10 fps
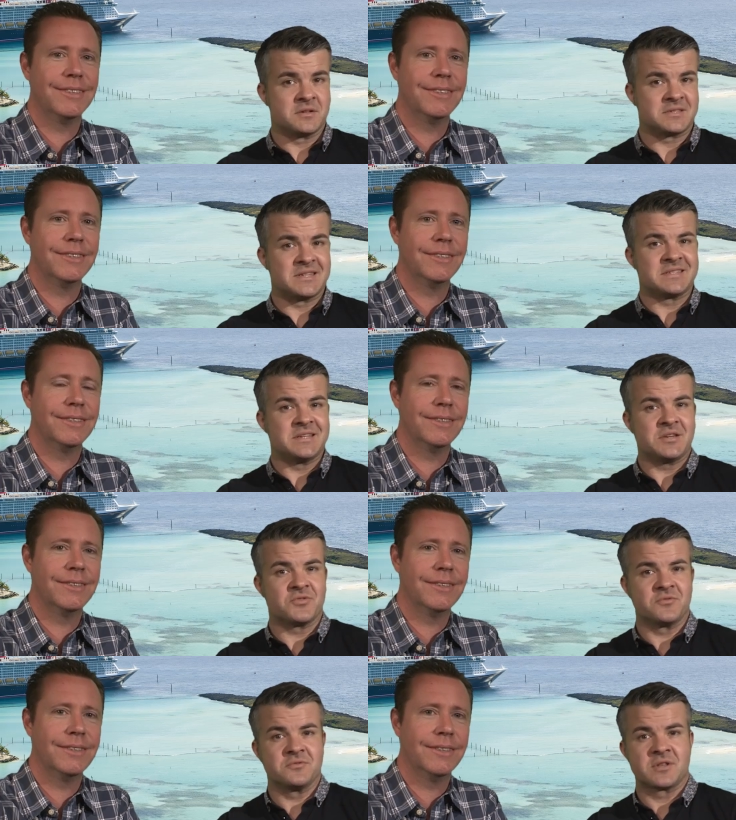Speaker 1: that Disney
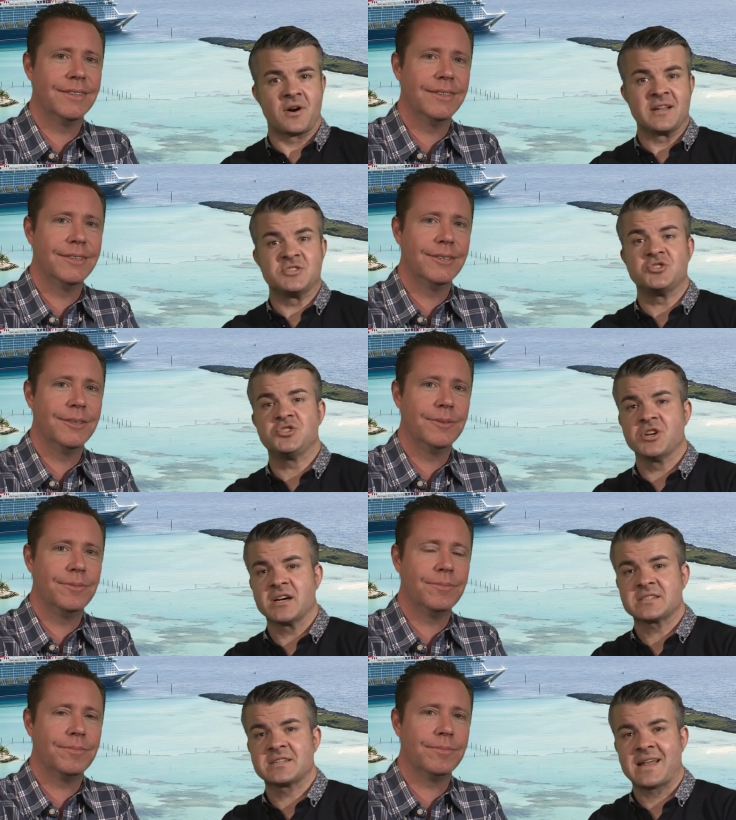Cruise Lines
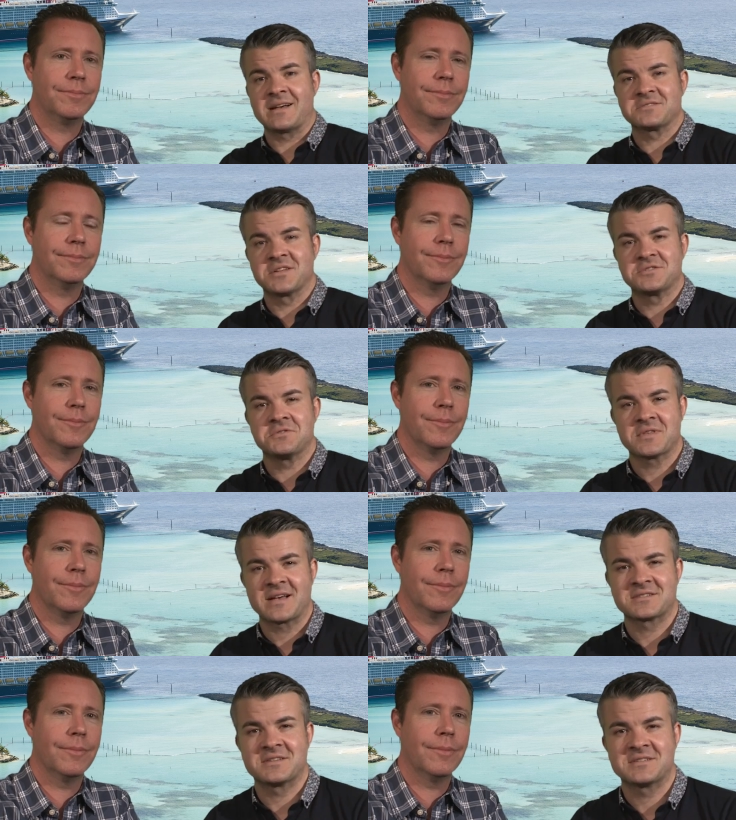just announced their
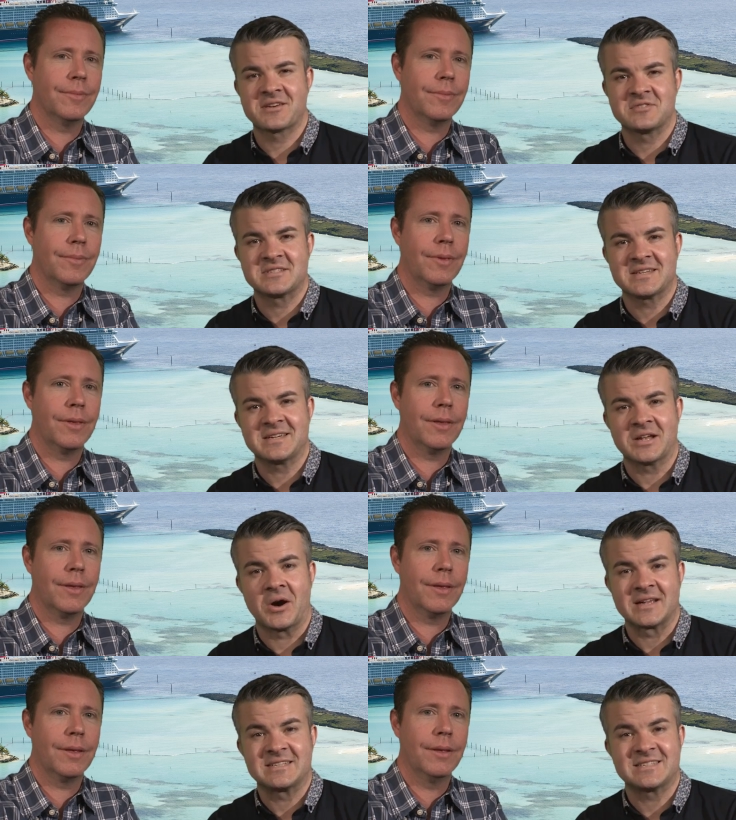2017
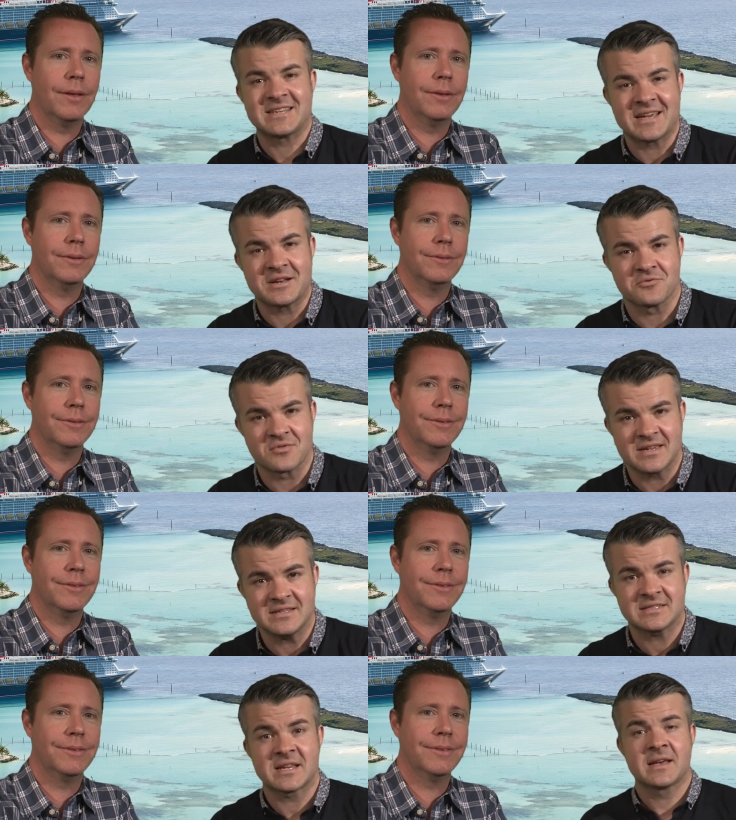
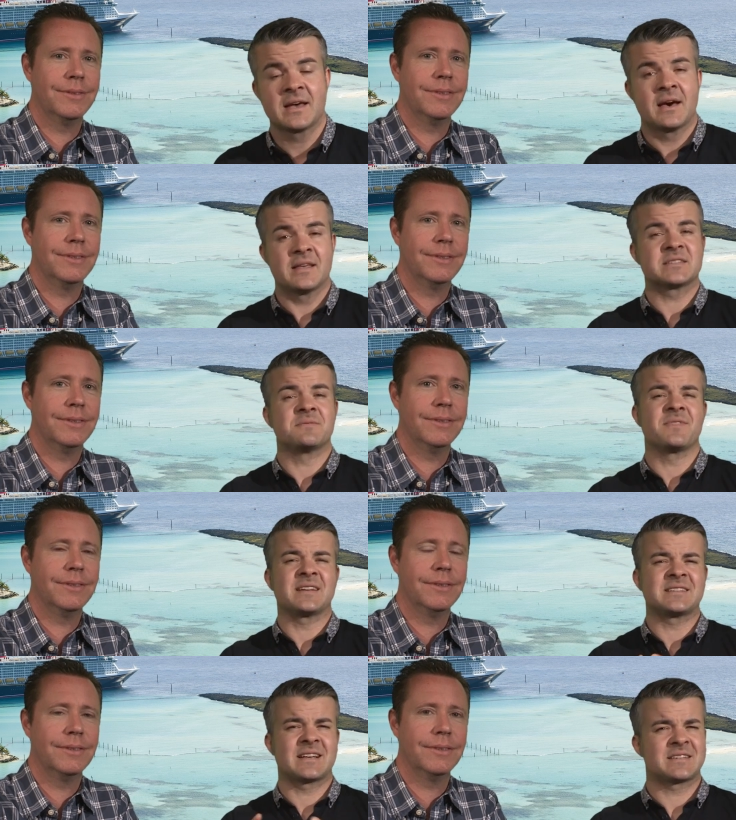itineraries. There's some
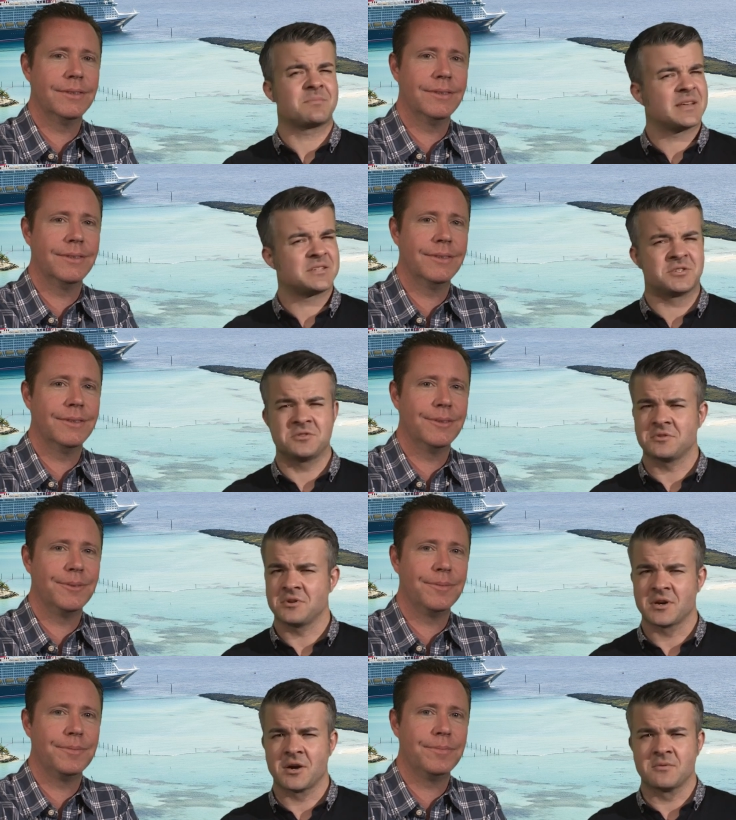fantastic places you
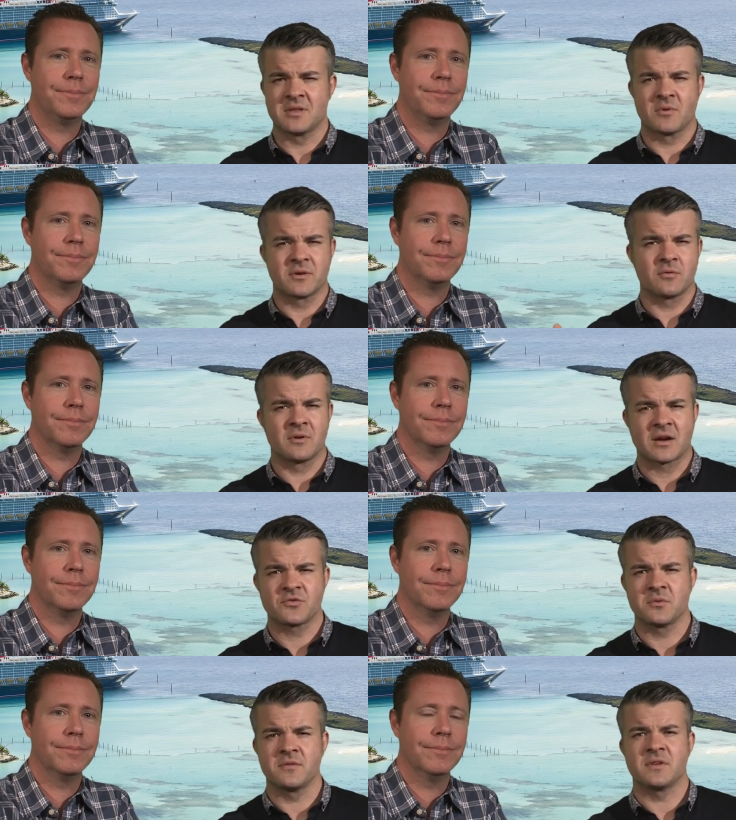can go in the wonderful
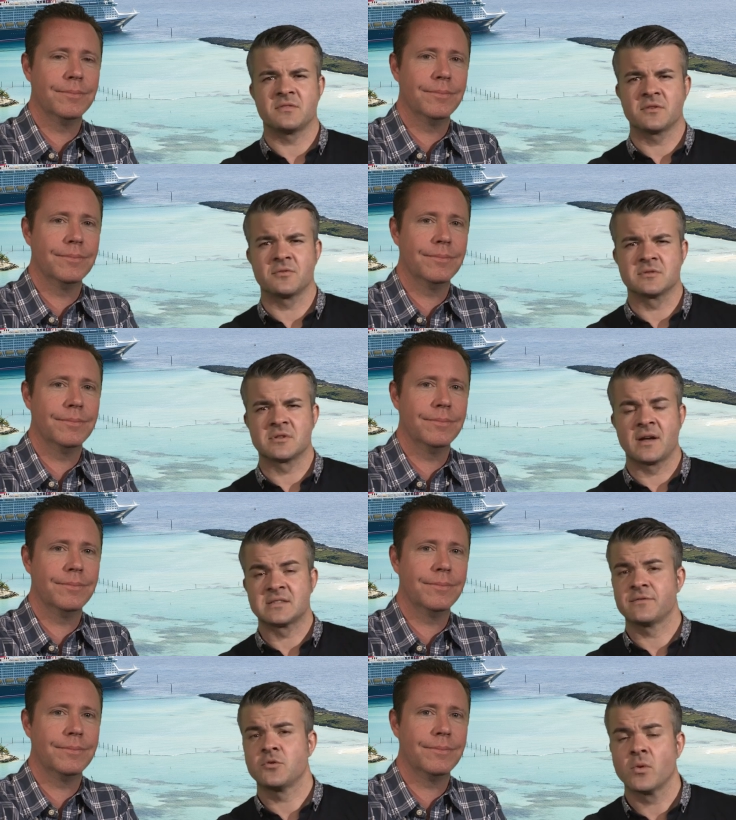luxury of Disney Cruise
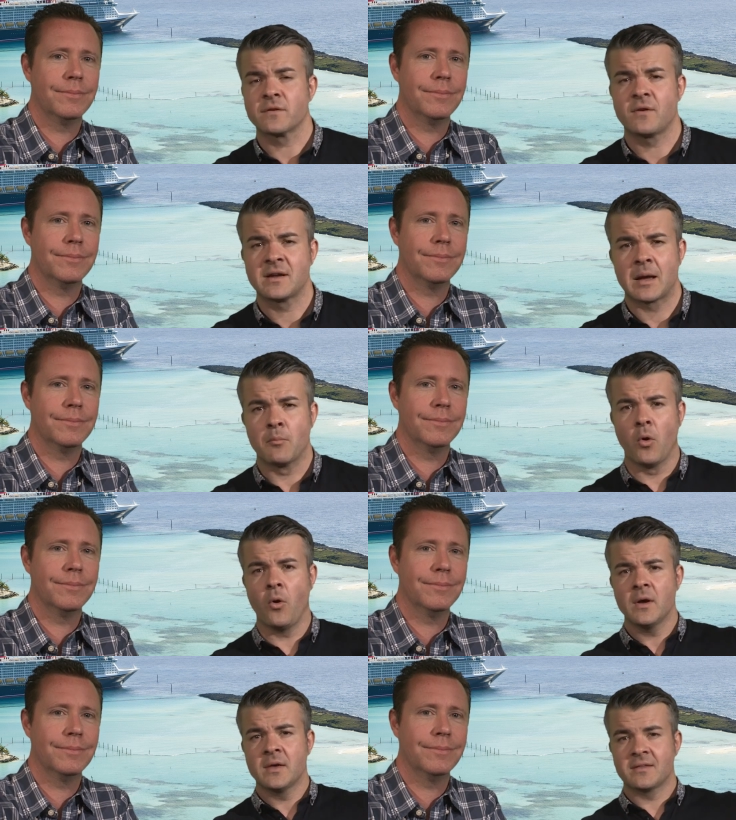Lines. And if you want to find out
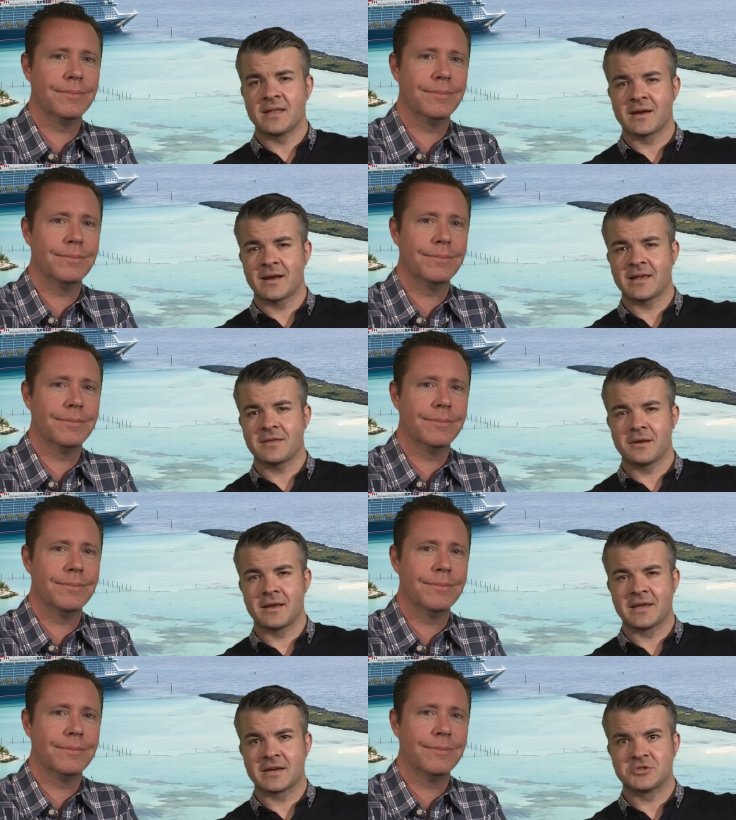more, then click the
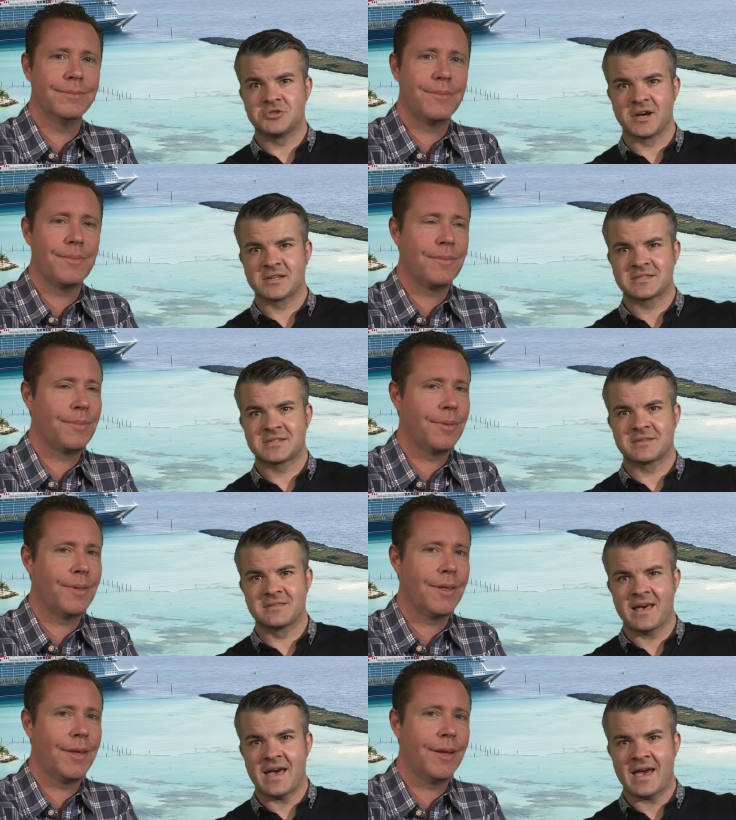link just
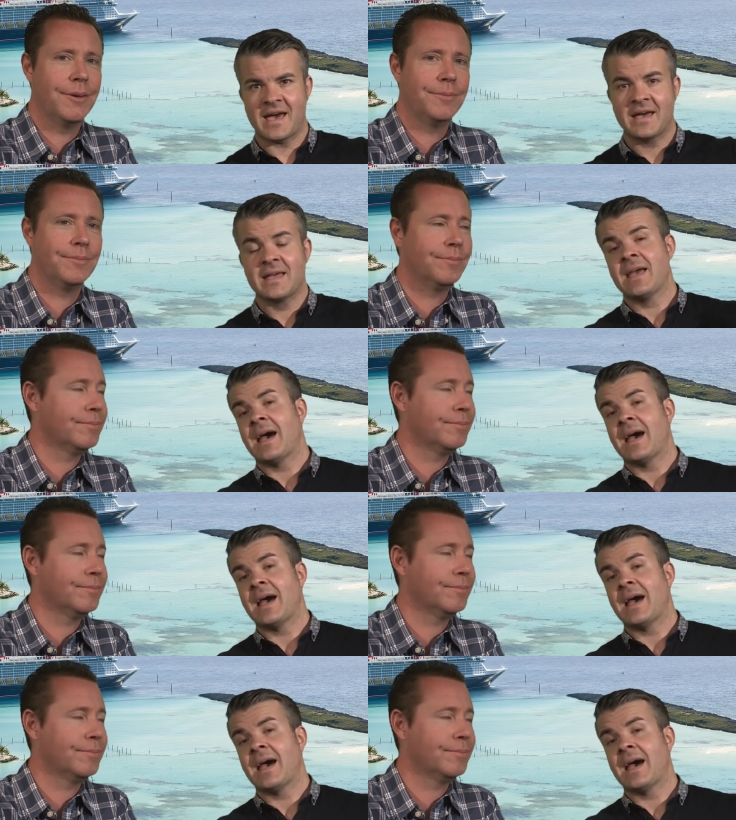there.